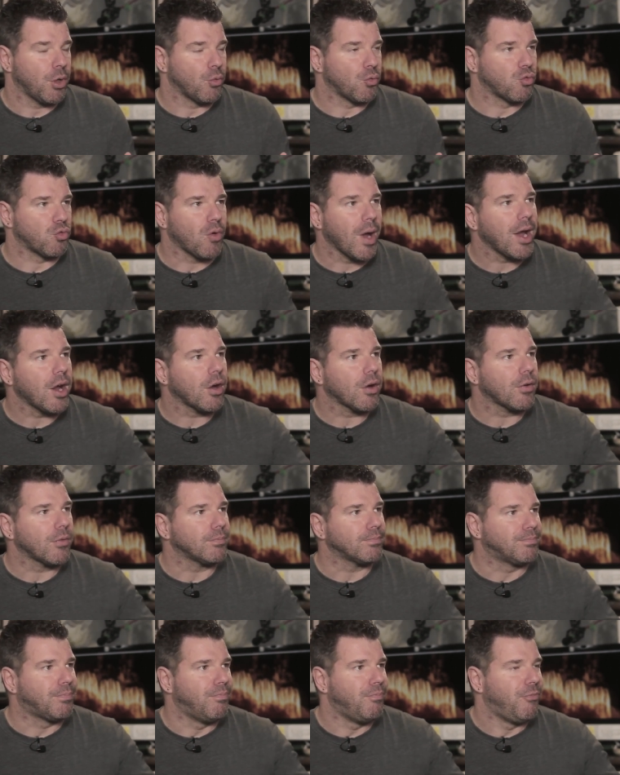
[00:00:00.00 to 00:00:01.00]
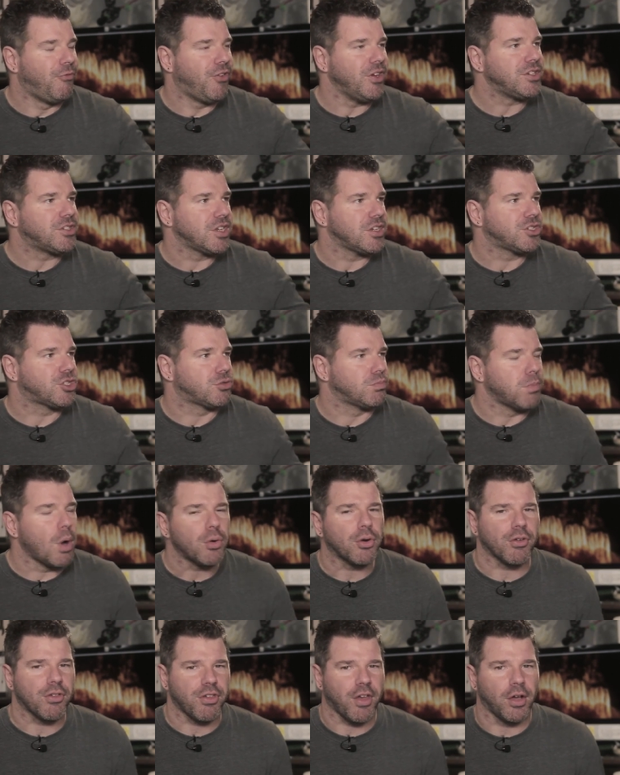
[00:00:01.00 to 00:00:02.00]
rare vintage
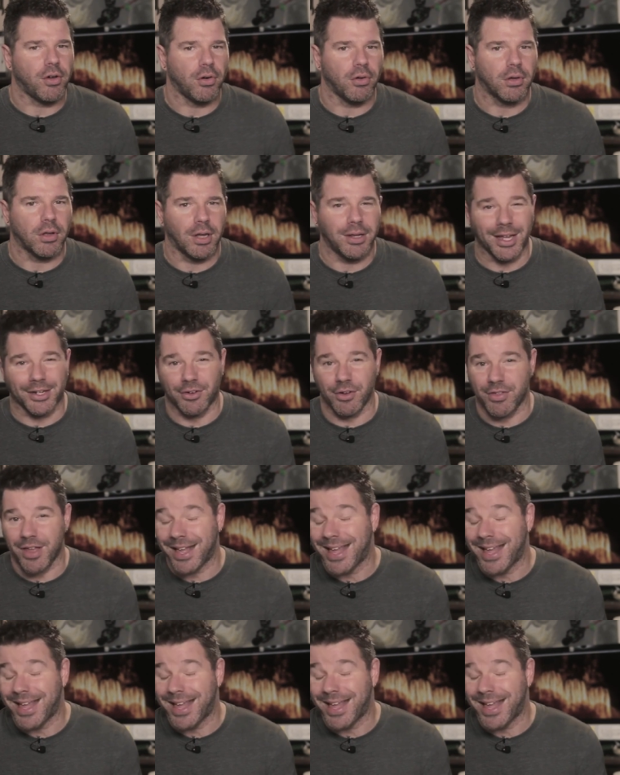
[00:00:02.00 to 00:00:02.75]
motorcycle collectors.